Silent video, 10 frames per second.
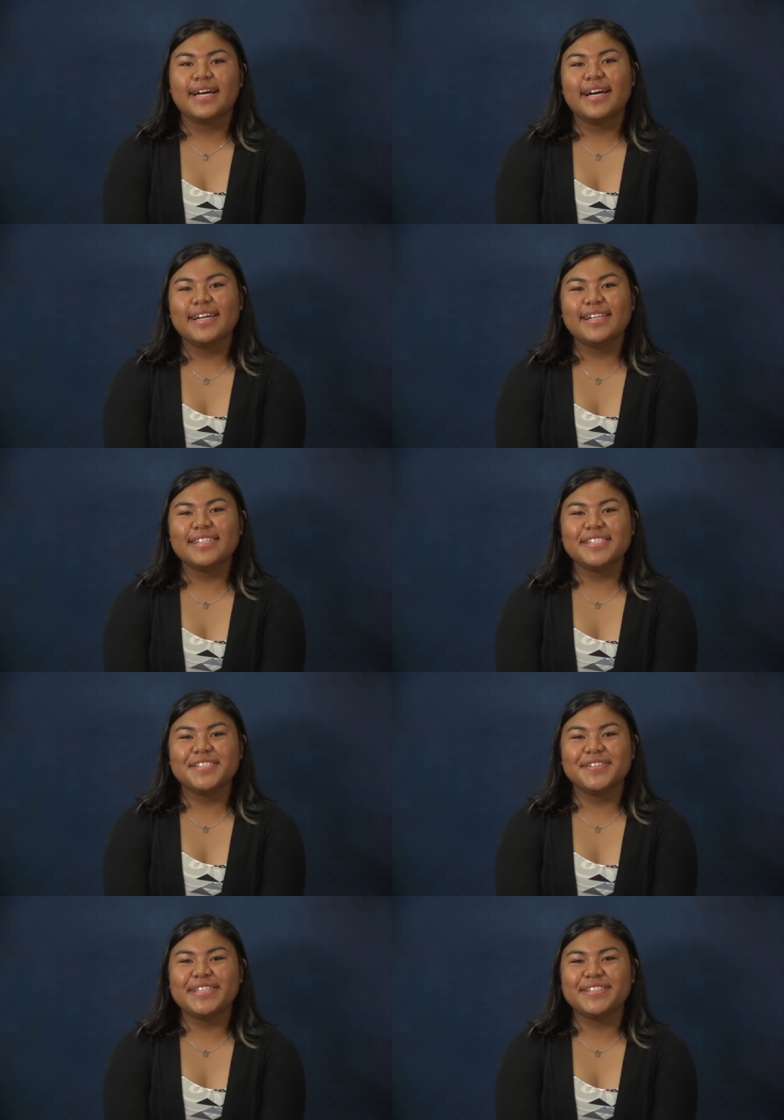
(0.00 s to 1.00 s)
Hi class of
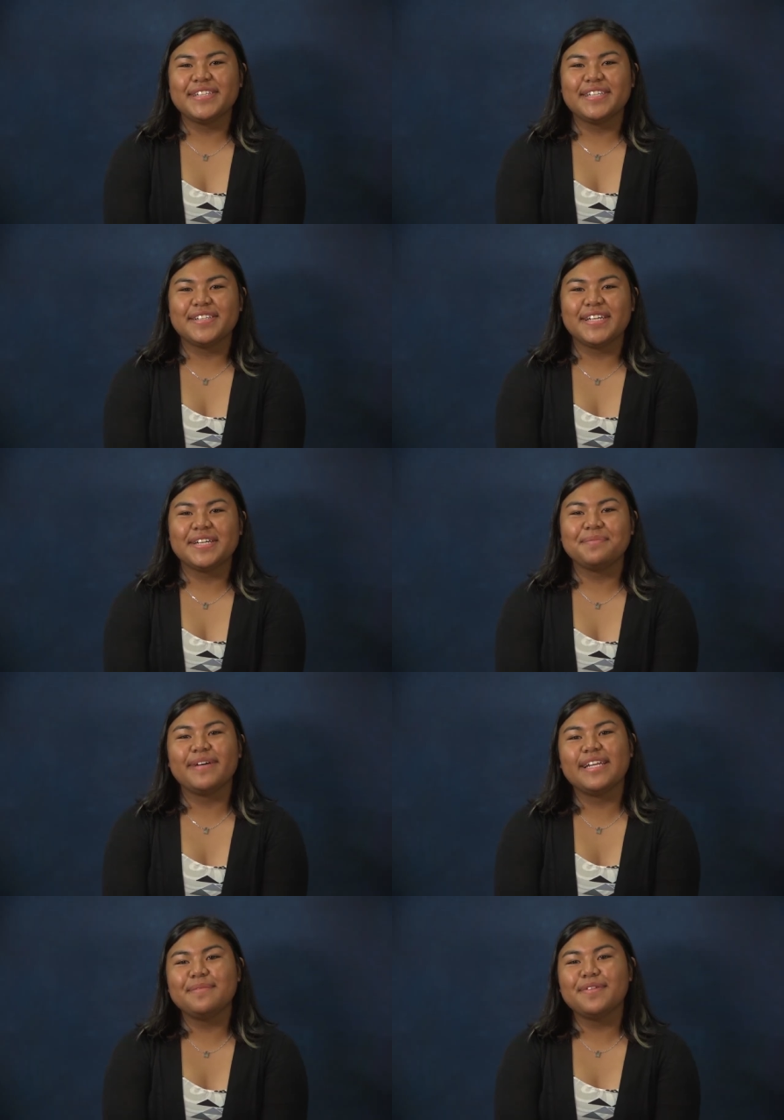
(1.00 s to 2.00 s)
2023,
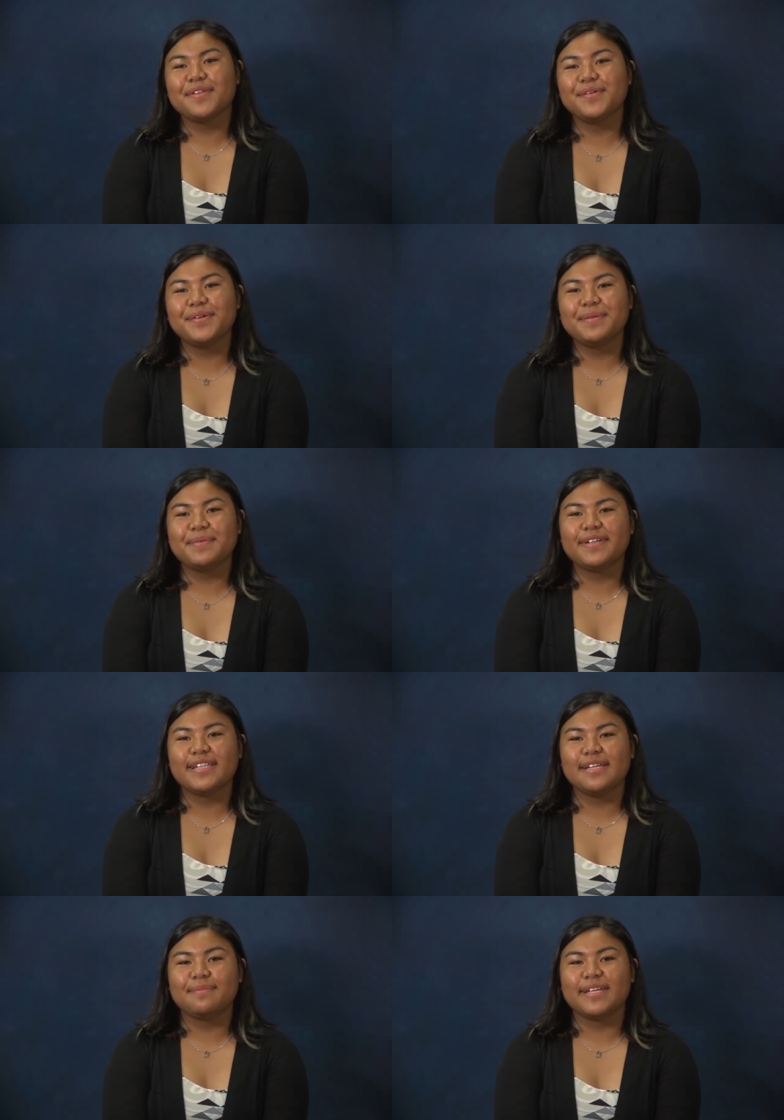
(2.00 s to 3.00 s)
my name is Kulipo
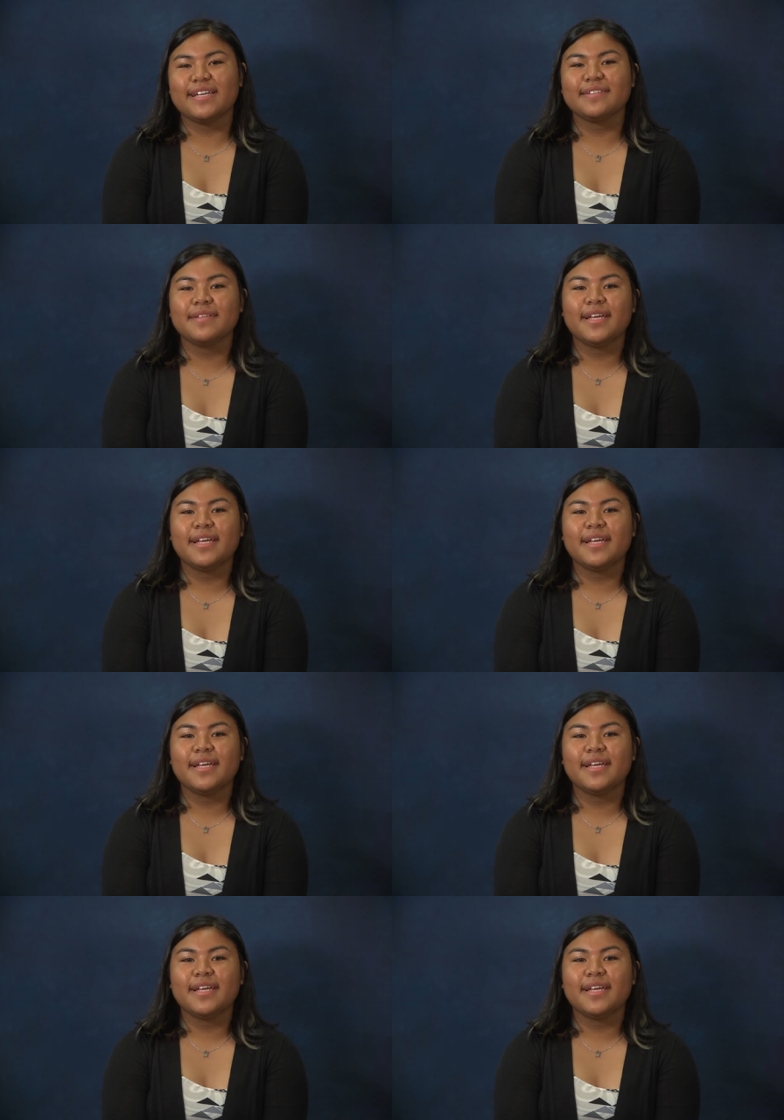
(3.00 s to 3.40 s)
Kalipi.